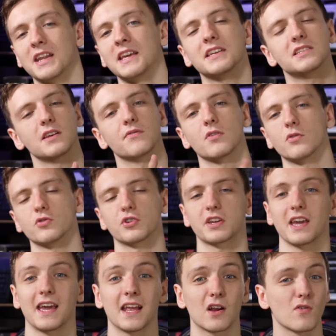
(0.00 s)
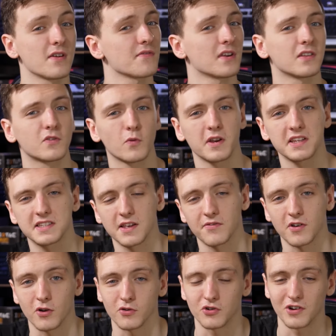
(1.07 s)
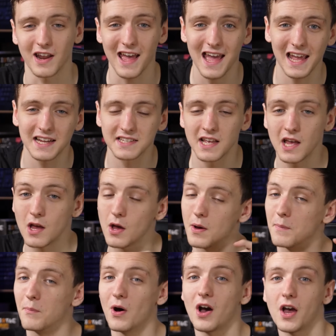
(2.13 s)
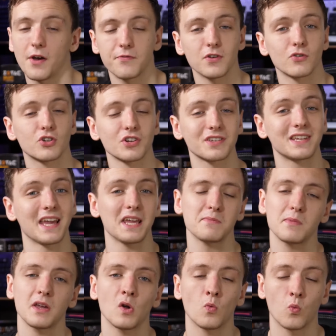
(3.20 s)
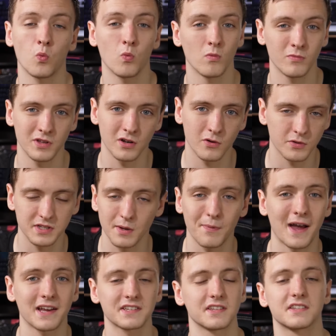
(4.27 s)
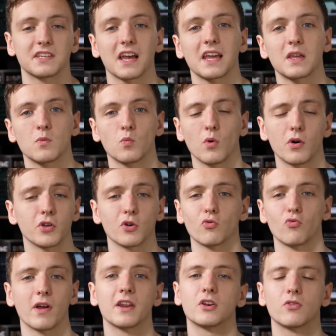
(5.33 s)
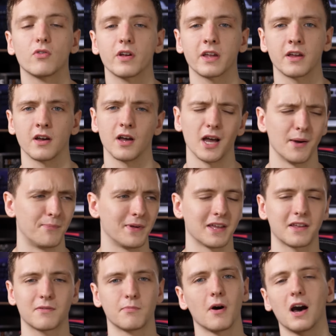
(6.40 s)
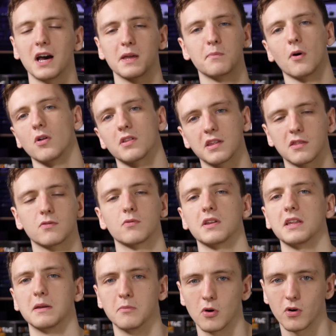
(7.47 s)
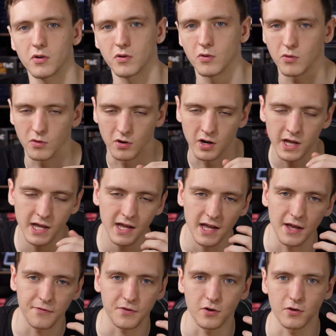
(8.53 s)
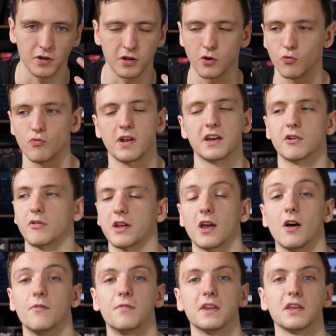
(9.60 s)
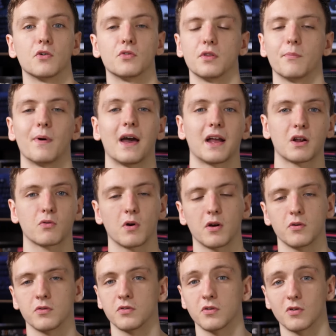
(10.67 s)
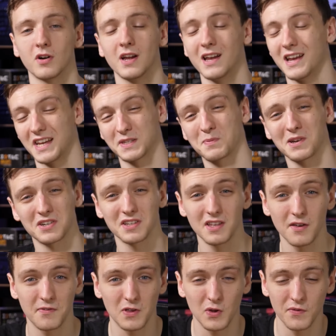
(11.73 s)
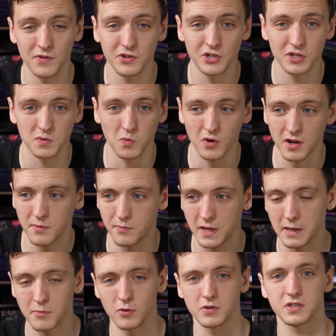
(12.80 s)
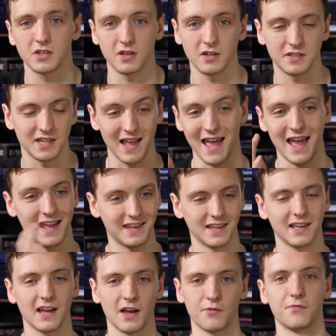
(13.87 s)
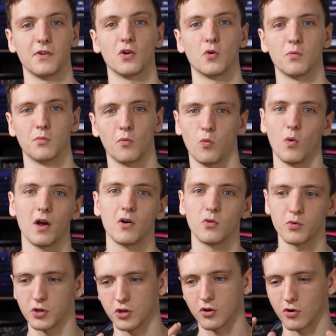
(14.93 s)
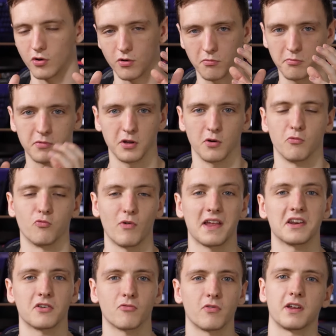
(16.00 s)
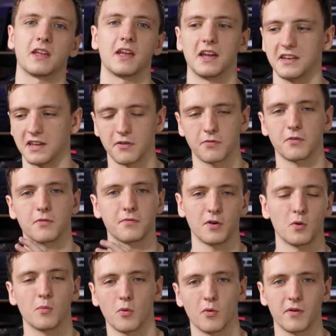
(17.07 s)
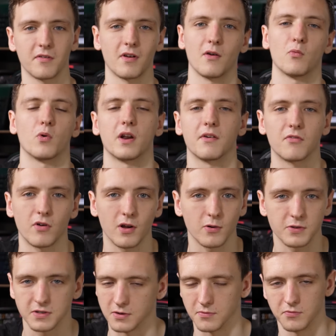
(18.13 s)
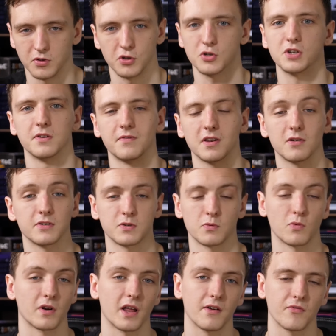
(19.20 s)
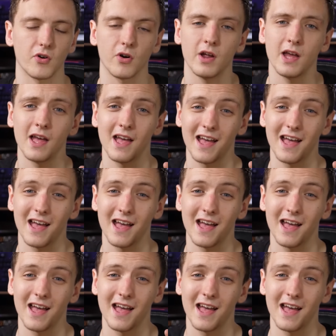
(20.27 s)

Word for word: an 8700K or even a 2700X, but if you're just gaming, you know, to pass the time while you're rendering a, a big high poly 3D model, or if you're, you know, rendering out a video in the background, or especially if you even just want to be able to, to edit a film while you're, you know, rendering a different film or whatever else, or YouTube videos or whatever,